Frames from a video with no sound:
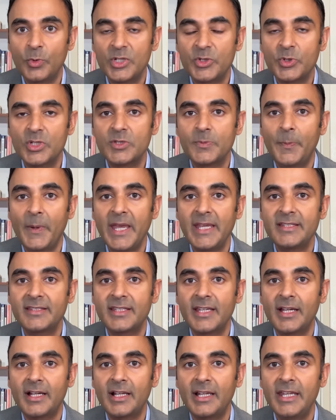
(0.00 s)
which was
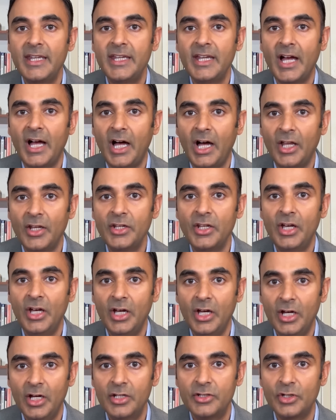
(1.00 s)
basically
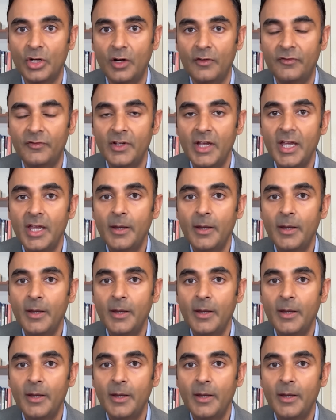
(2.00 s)
unheard of.